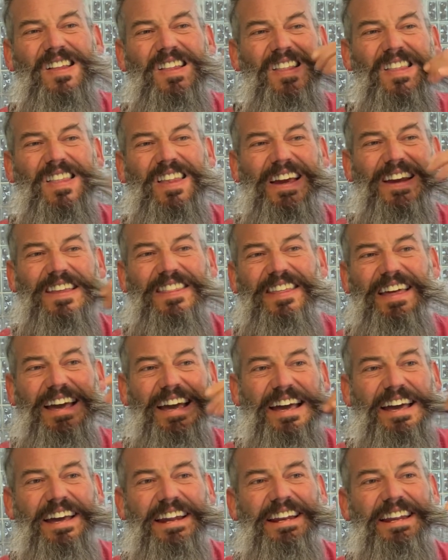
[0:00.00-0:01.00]
like
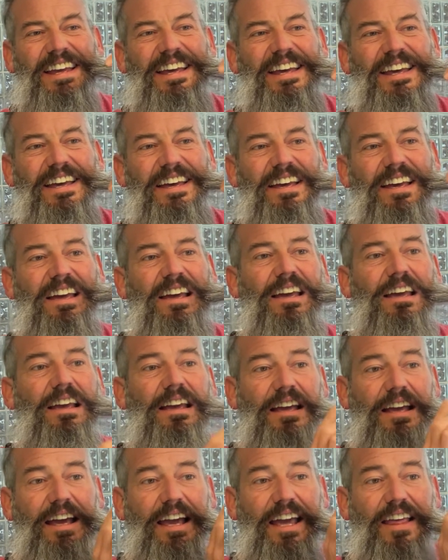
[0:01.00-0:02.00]
that,
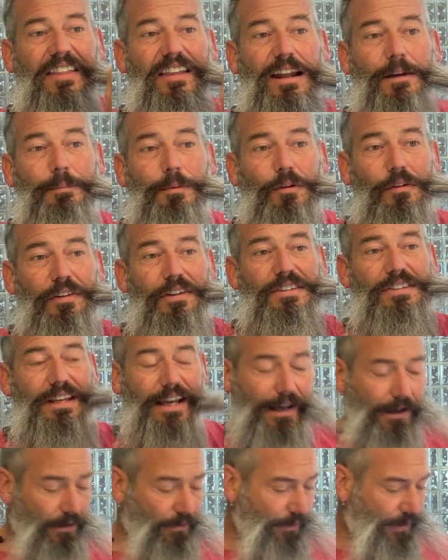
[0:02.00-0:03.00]
and then I pull this
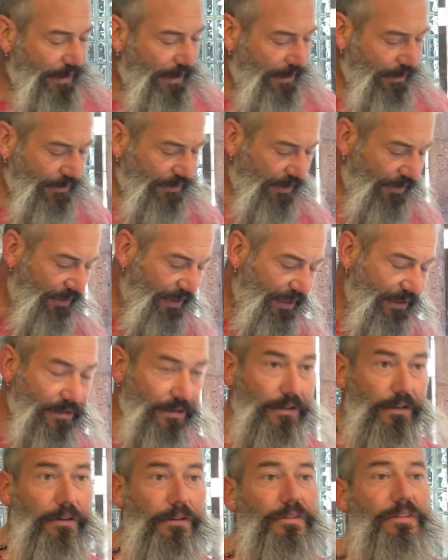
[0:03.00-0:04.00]
out. Here's the thing
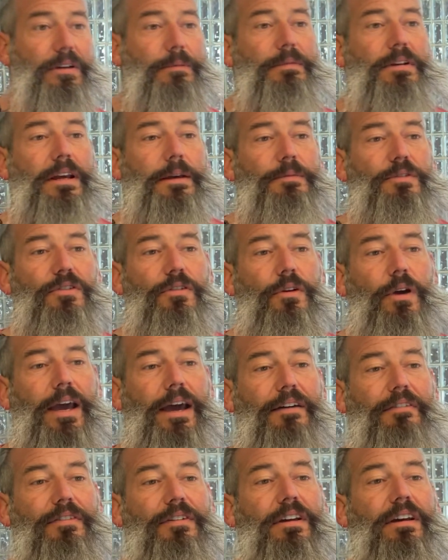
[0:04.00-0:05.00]
too, sometimes you
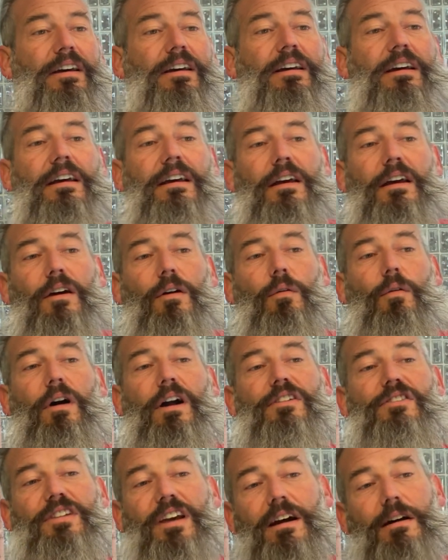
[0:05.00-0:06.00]
have to
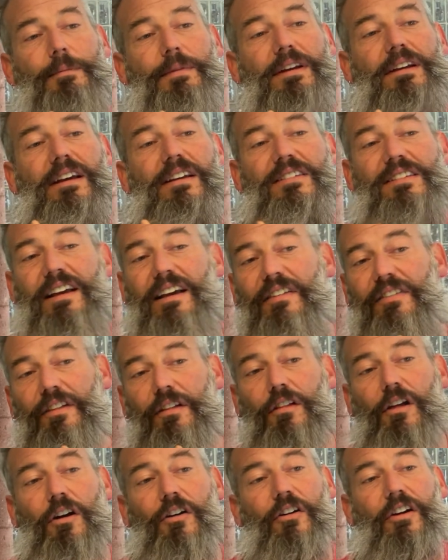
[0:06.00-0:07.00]
watch out because the
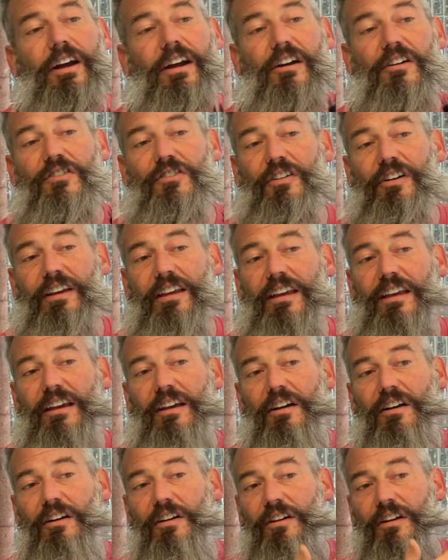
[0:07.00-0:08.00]
longer hairs are
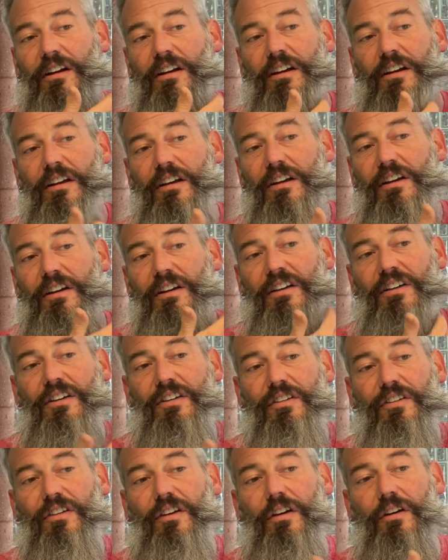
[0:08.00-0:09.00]
here.
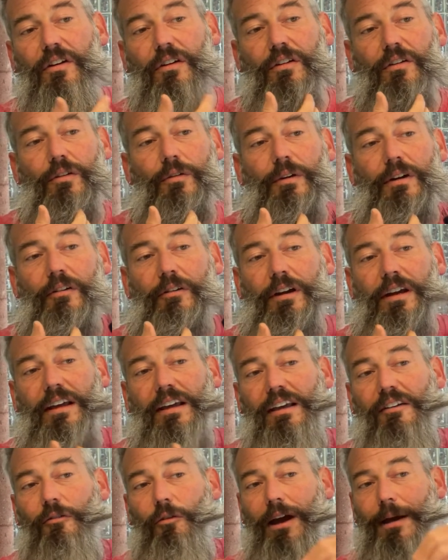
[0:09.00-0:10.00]
So we want to
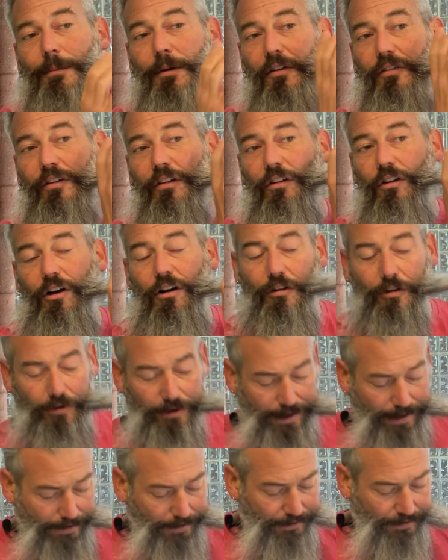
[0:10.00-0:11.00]
grab all the longer
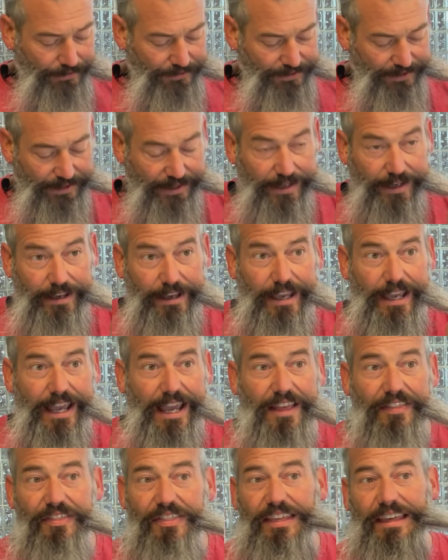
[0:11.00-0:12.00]
hairs,
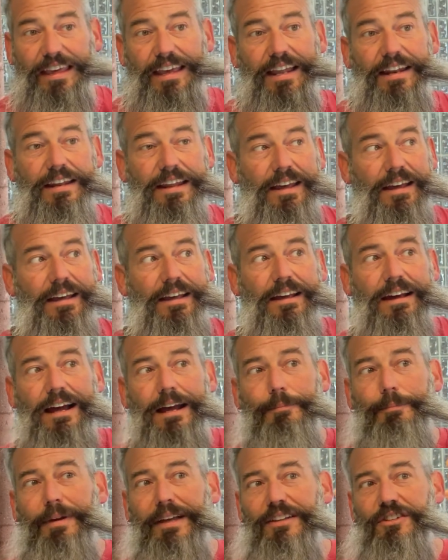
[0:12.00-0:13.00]
and then I
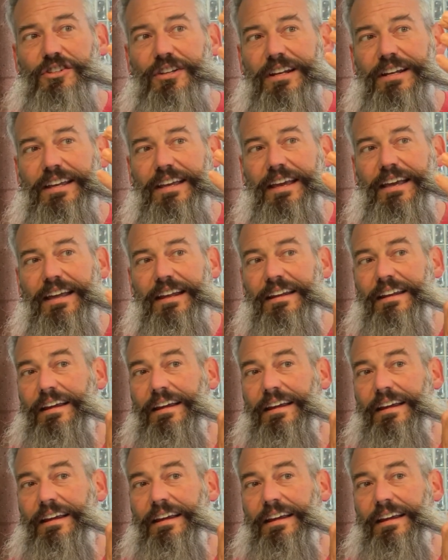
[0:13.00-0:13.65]
pinch it again,